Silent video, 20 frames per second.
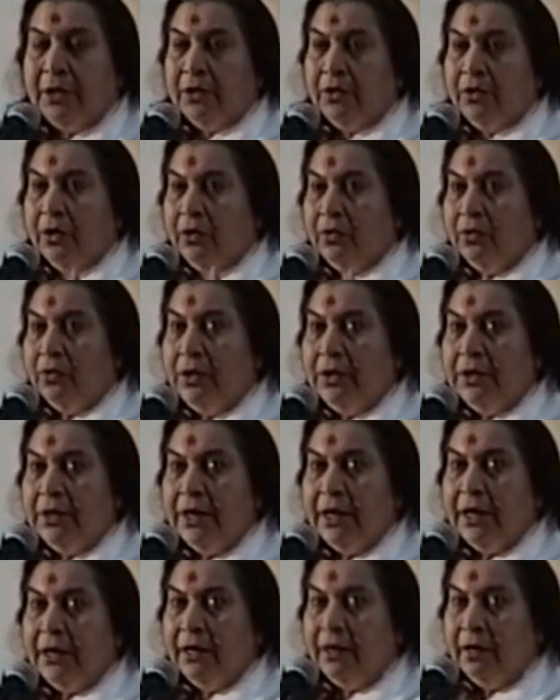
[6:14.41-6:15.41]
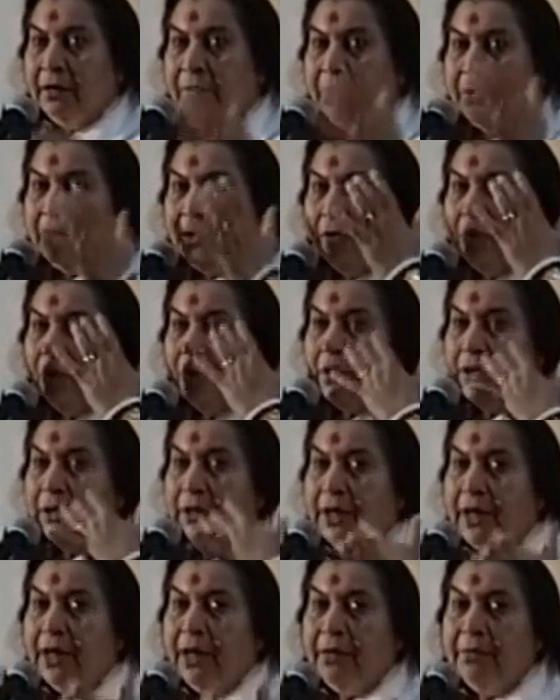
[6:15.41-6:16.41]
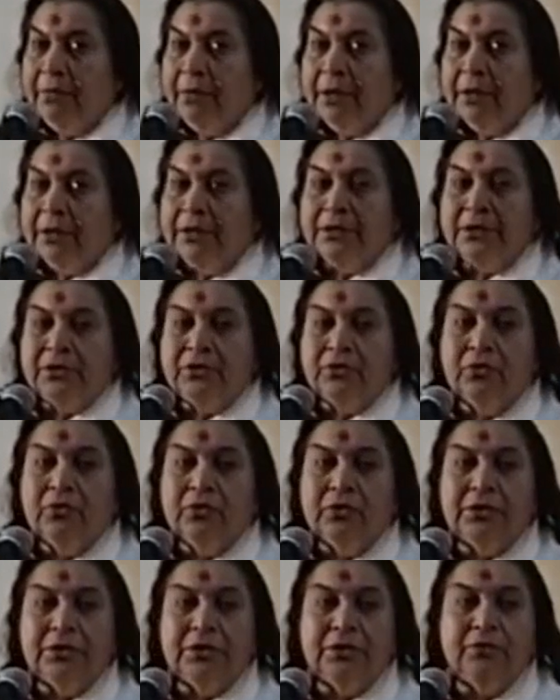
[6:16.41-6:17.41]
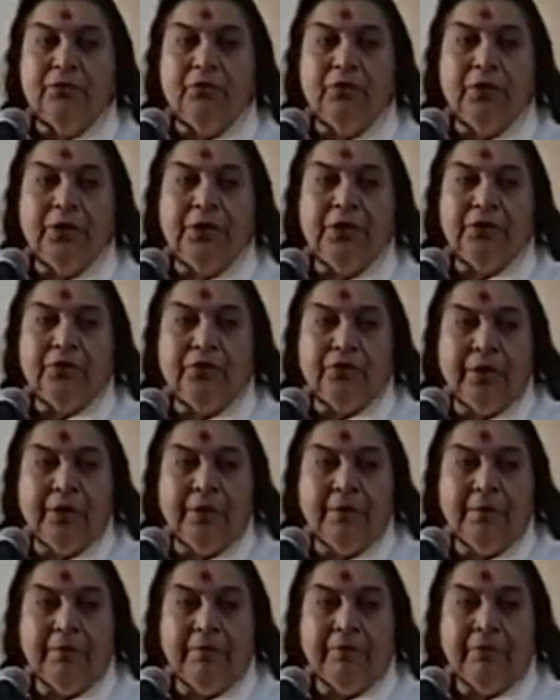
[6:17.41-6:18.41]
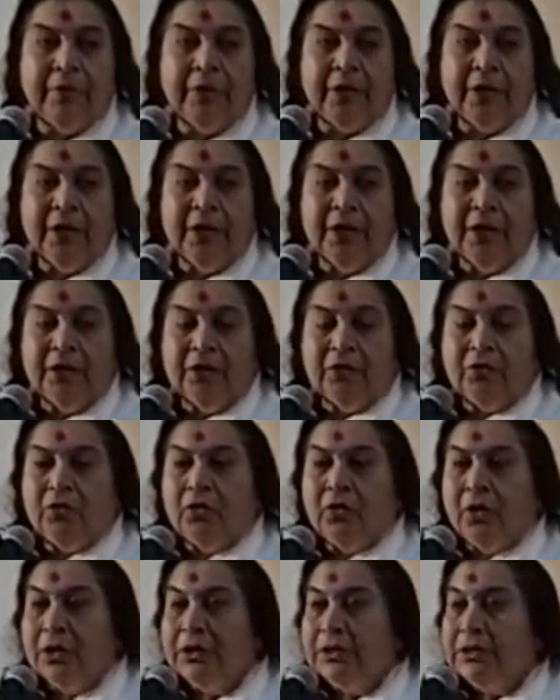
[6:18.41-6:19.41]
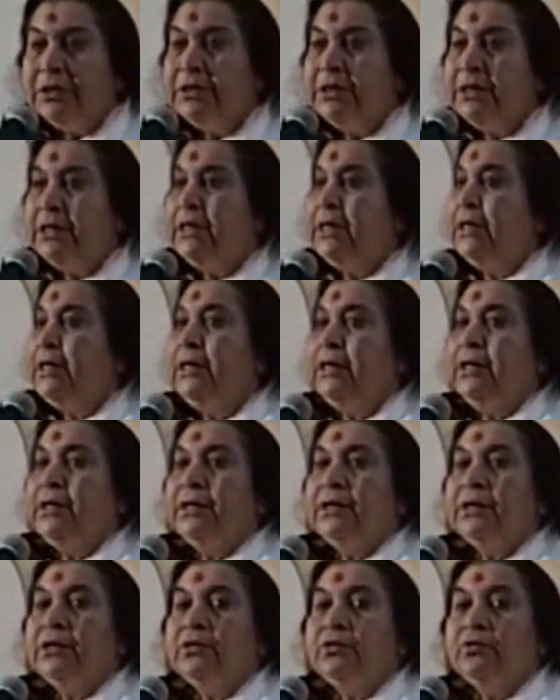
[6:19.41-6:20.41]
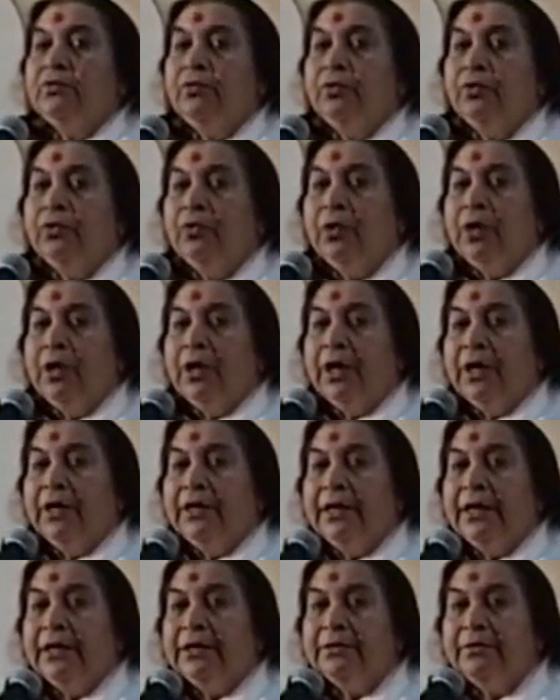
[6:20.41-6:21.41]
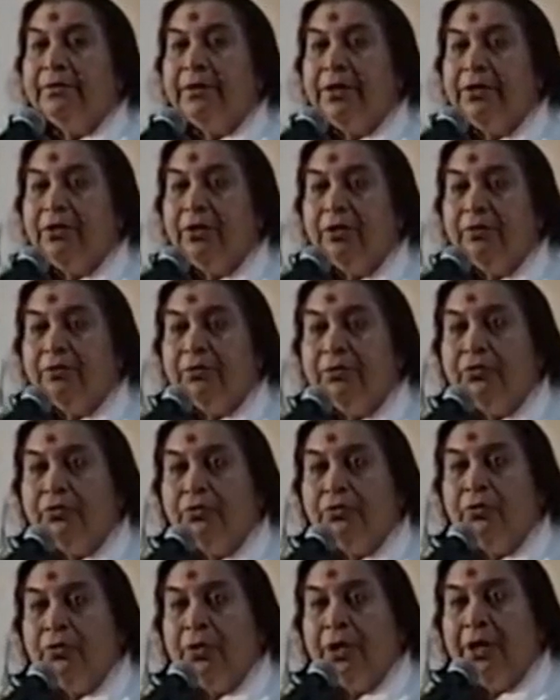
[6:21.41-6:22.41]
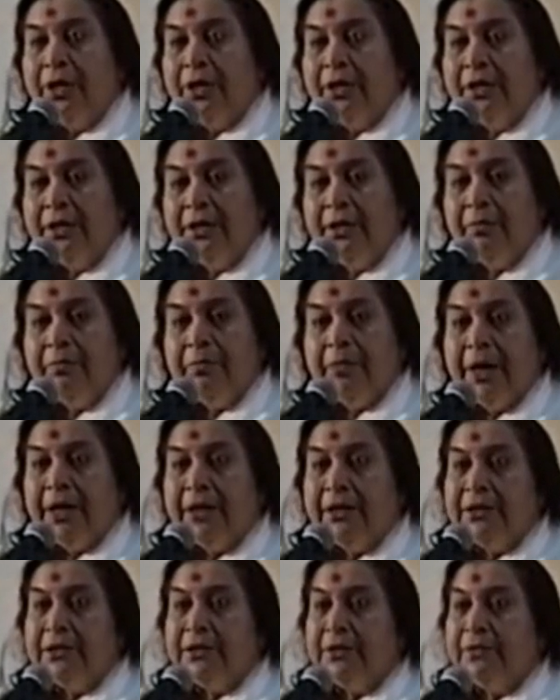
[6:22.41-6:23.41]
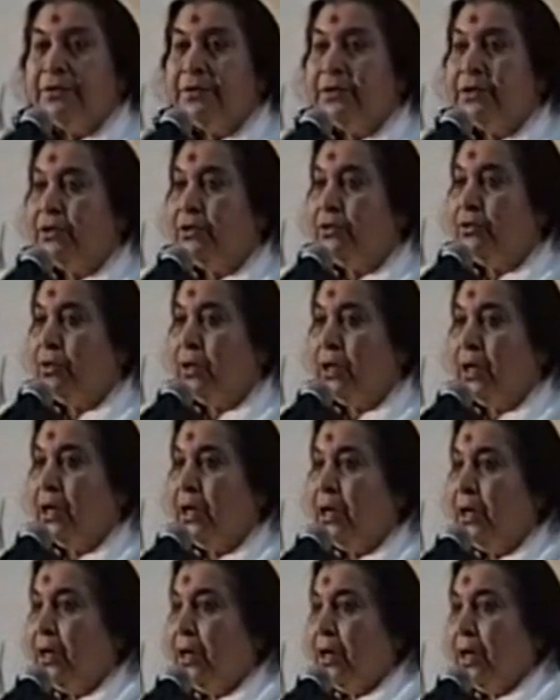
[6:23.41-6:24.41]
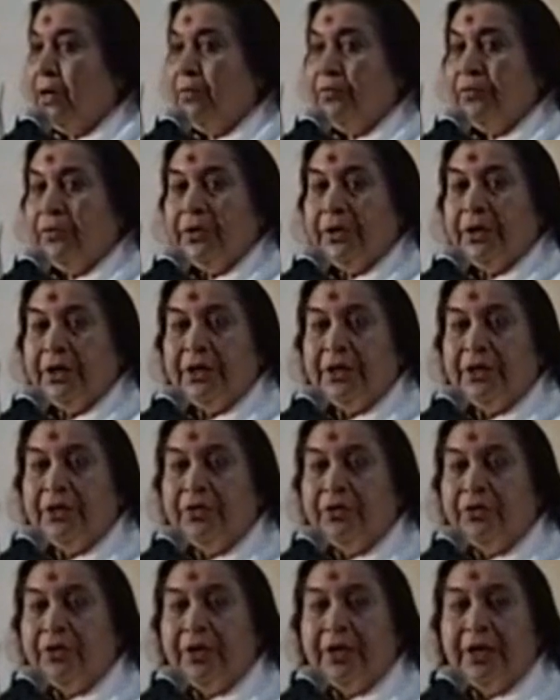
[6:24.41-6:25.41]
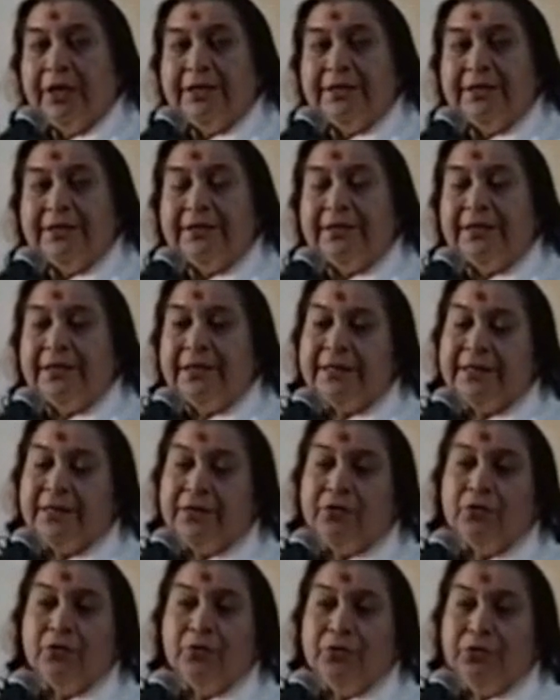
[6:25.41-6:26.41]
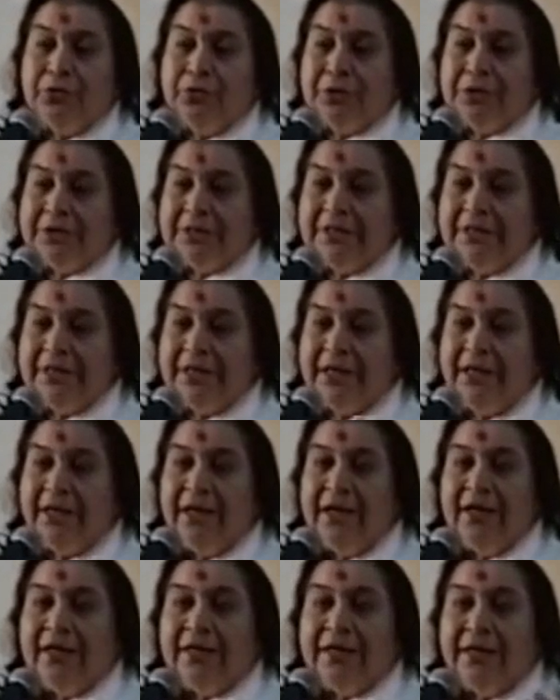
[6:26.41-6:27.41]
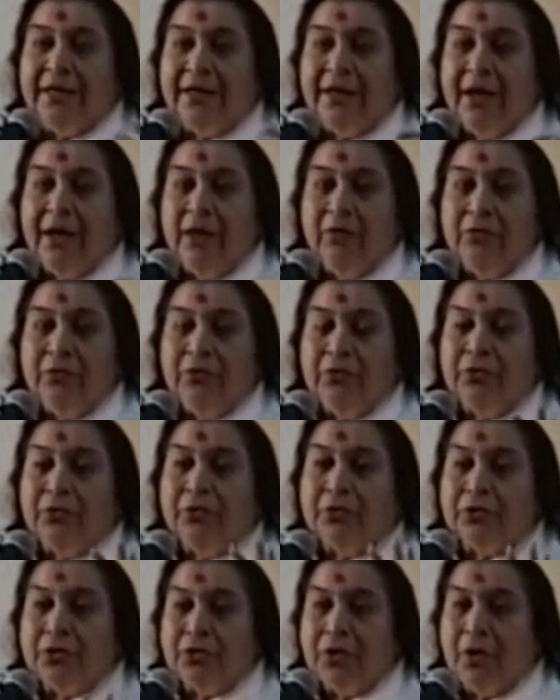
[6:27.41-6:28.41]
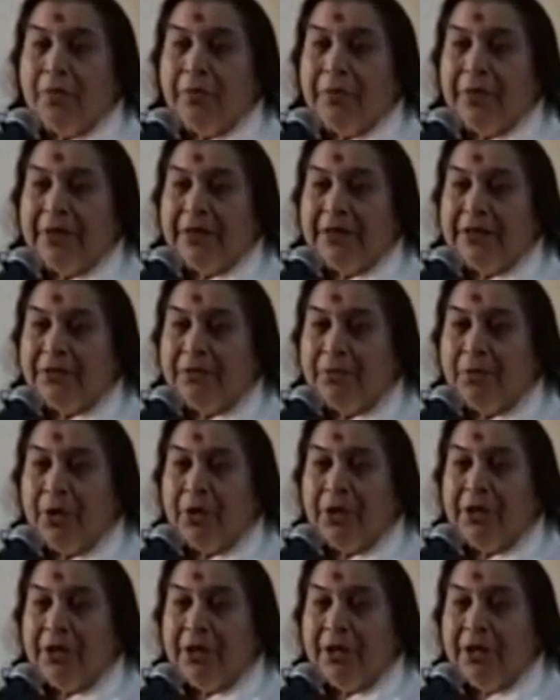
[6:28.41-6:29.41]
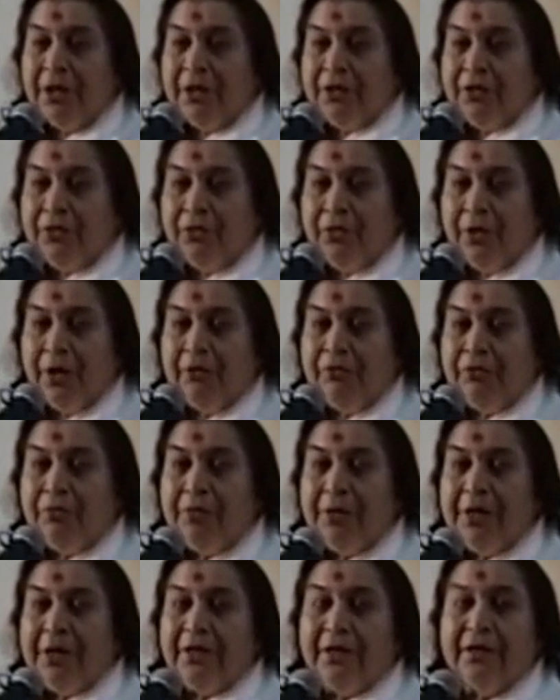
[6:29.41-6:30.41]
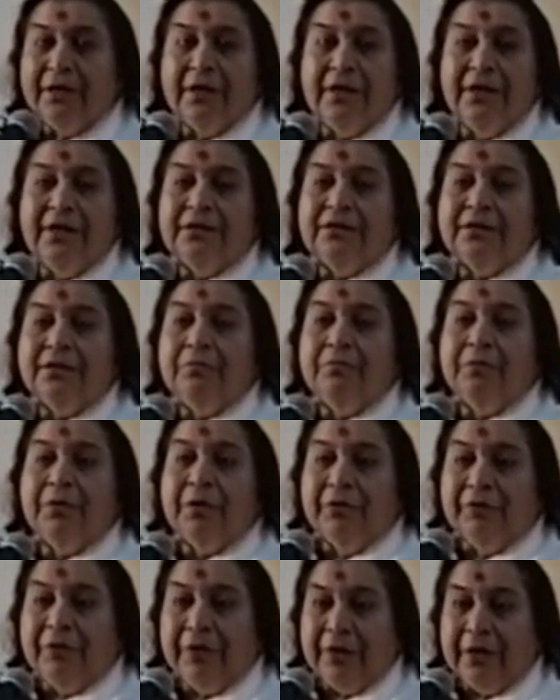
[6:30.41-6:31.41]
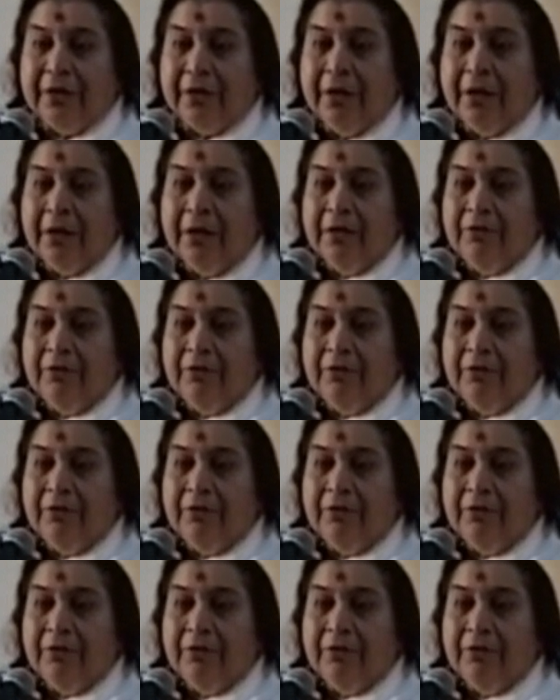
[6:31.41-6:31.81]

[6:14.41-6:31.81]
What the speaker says: Not only that, but all the time the source is flowing into him. Constantly it has to flow, and that's why you have to do little practice of Sahaja Yoga after getting your realization, as I told you yesterday, that now you don't stop at this point. You have to make the connection perfect.